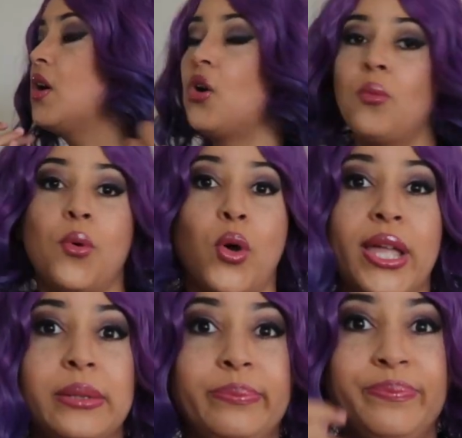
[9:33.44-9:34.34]
Oh
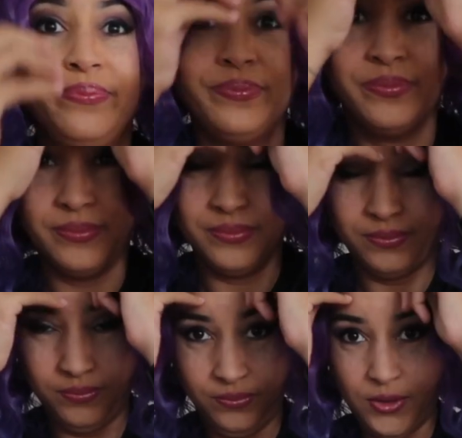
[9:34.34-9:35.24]
boy.
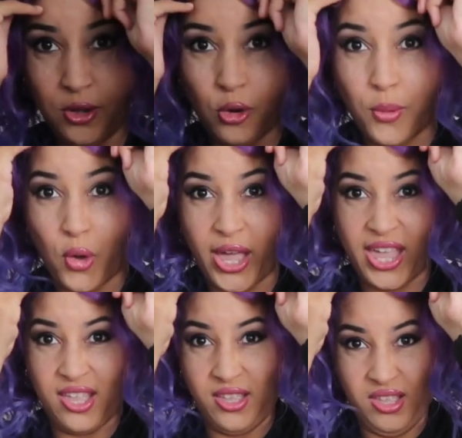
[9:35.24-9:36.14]
Oh boy.